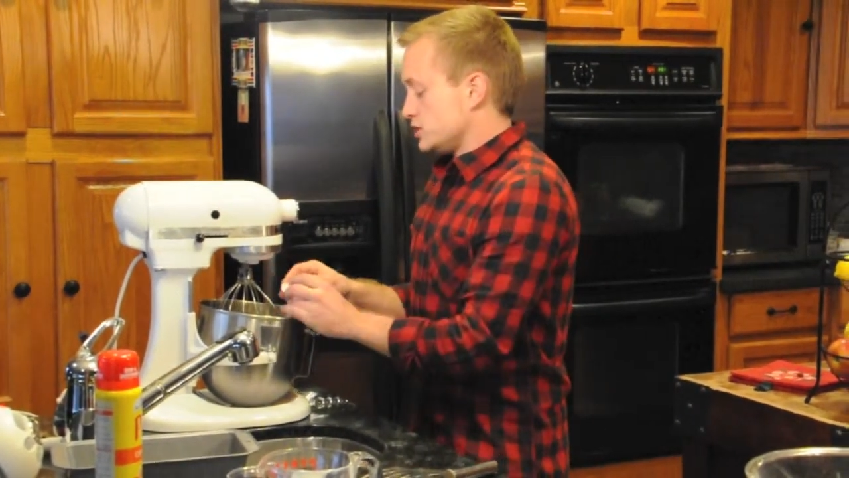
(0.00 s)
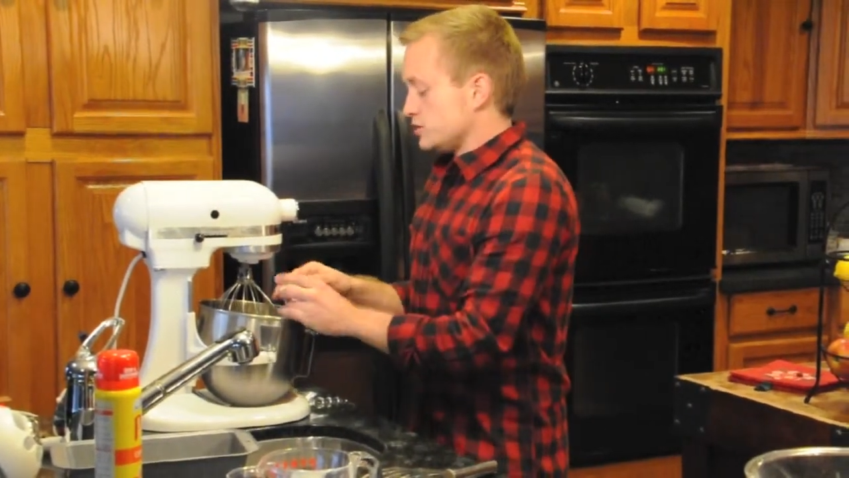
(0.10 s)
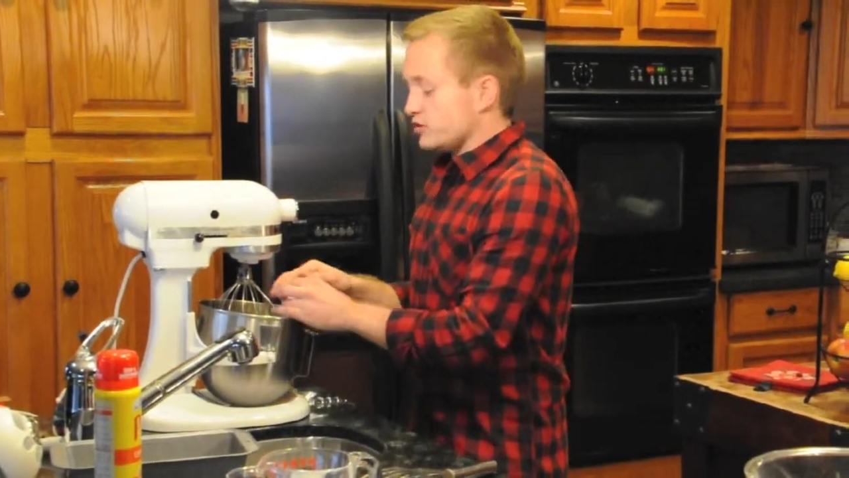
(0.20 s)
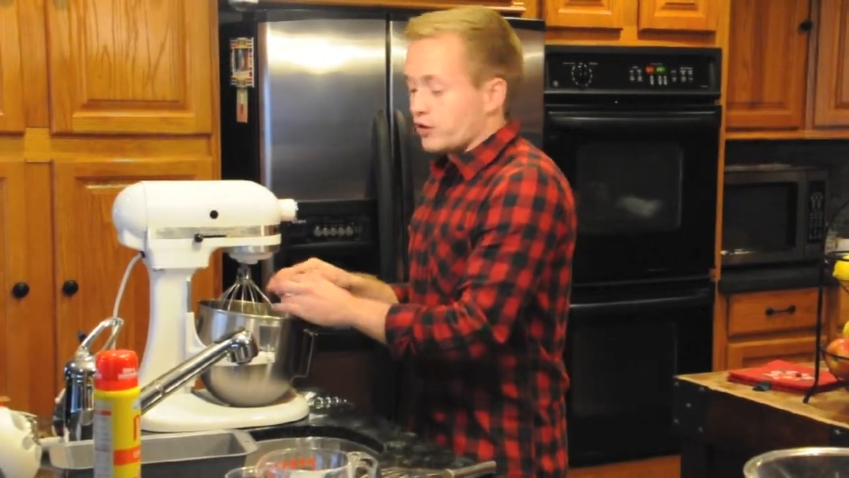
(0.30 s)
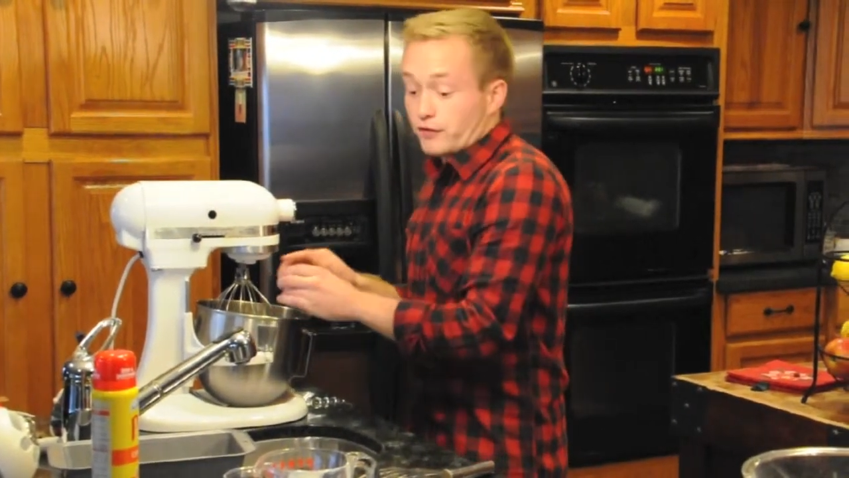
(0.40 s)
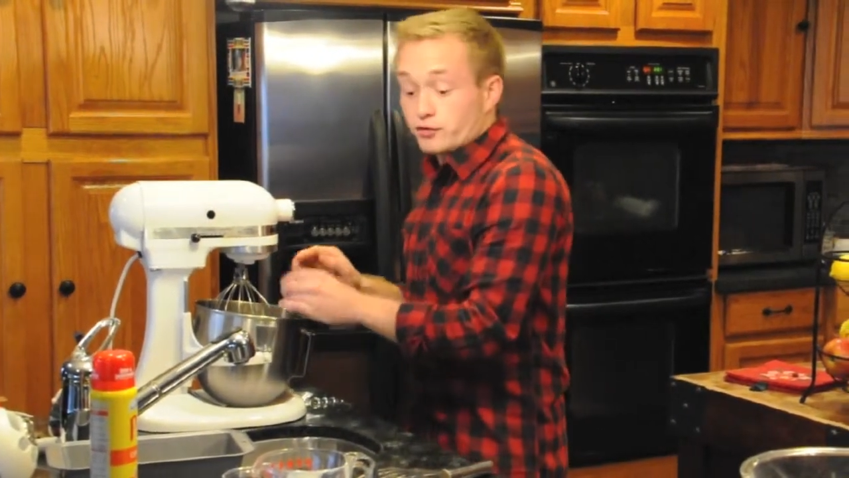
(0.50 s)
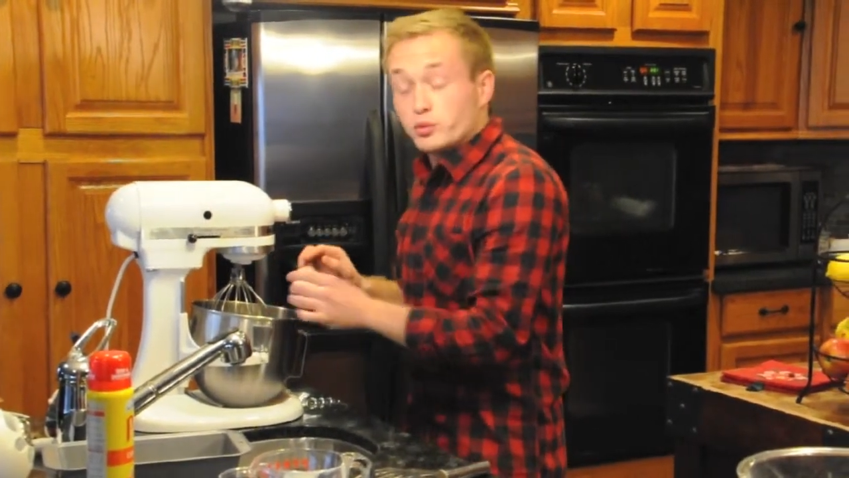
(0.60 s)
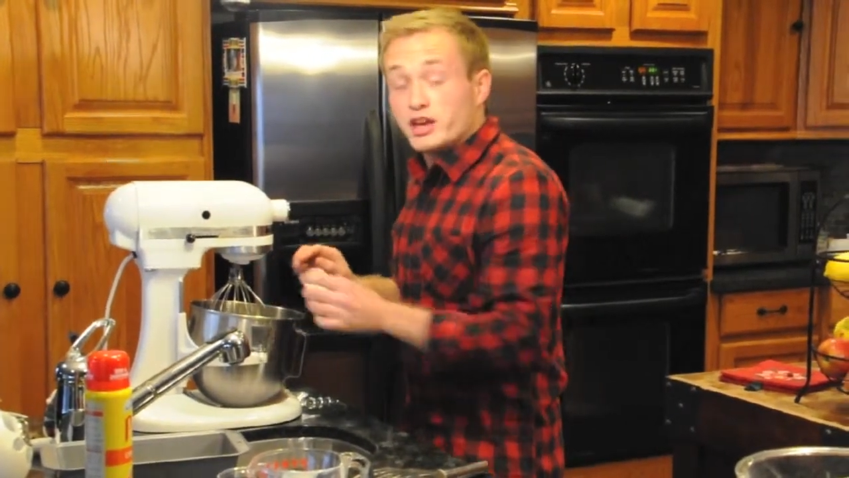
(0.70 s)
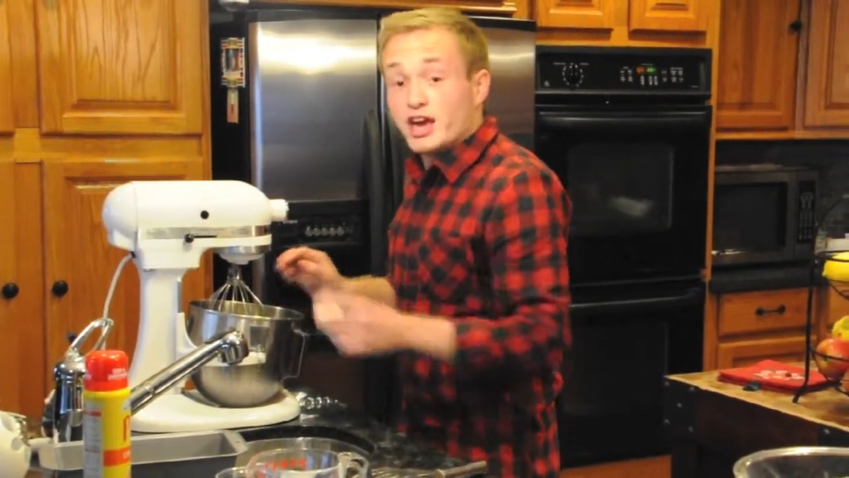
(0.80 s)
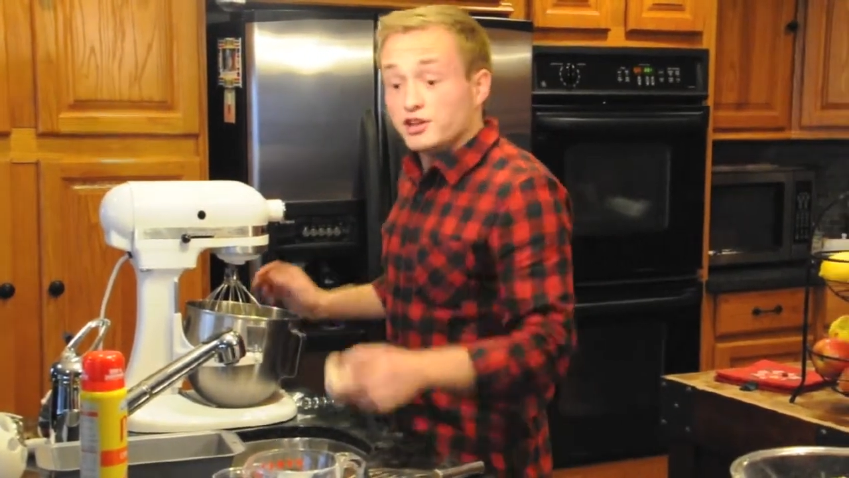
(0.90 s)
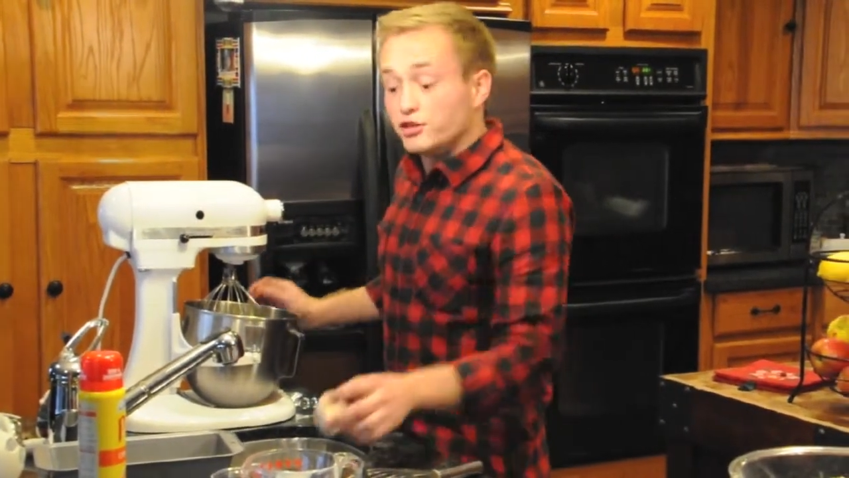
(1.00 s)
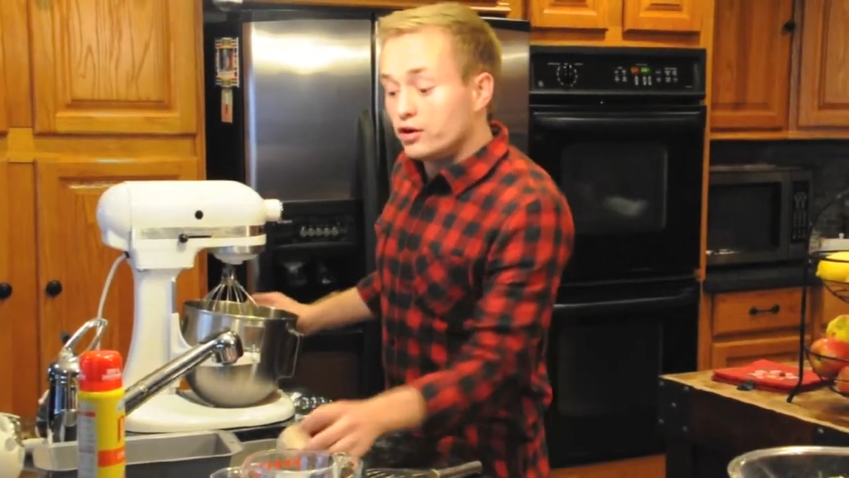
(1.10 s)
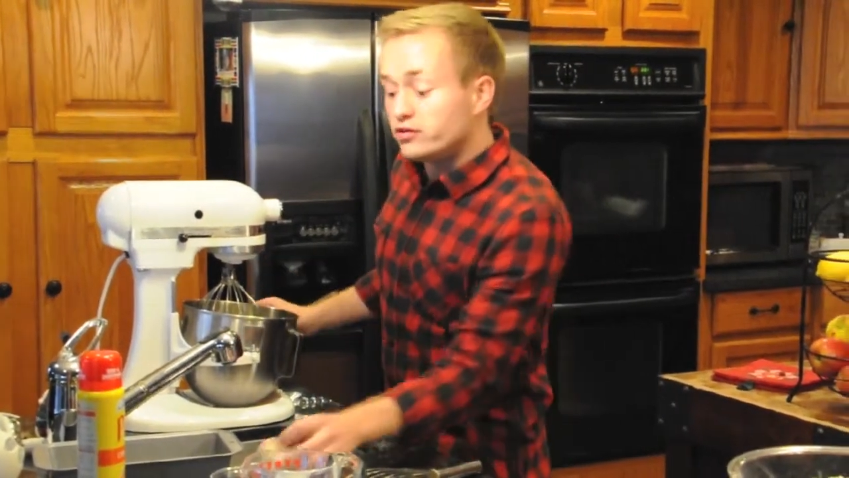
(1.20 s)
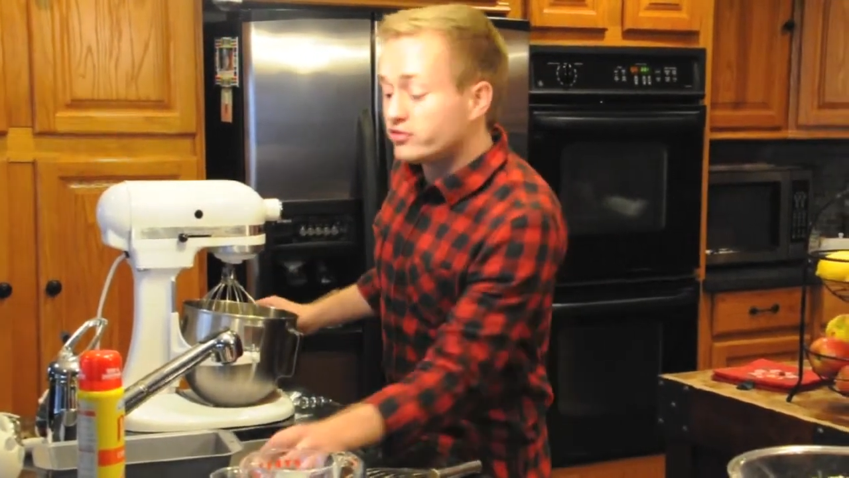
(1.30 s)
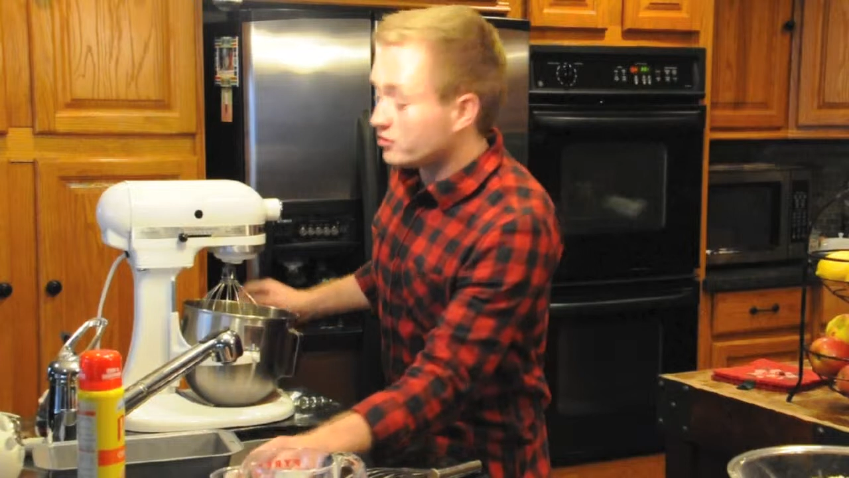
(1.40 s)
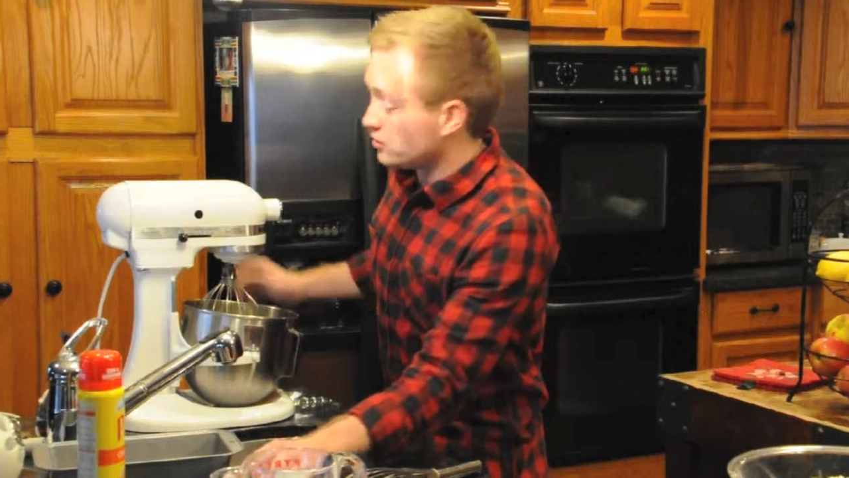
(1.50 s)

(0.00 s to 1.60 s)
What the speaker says: So after we added those,